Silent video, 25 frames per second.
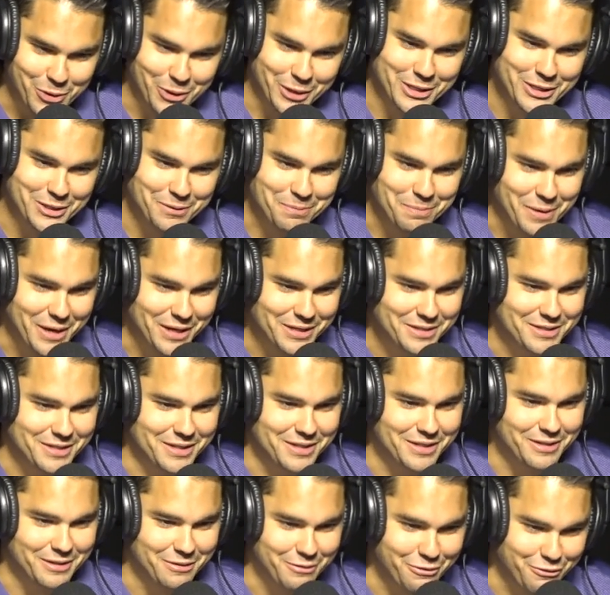
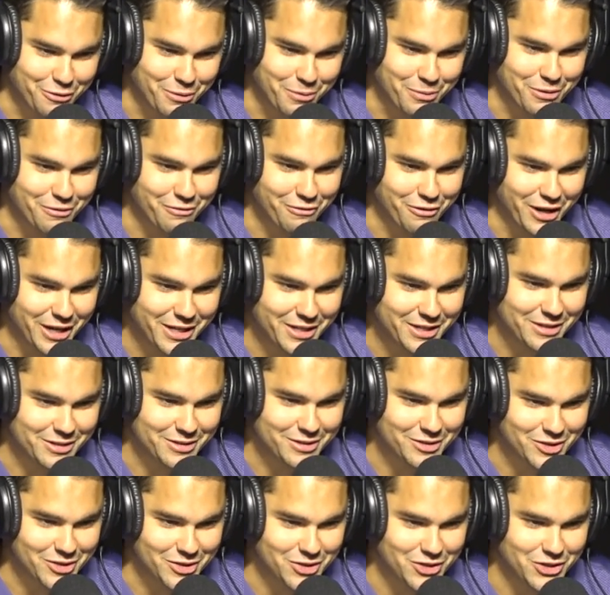expecting from the
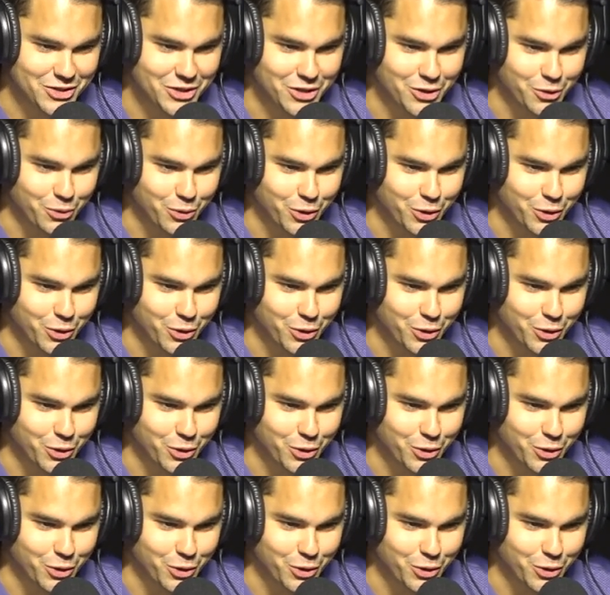Vikings this year?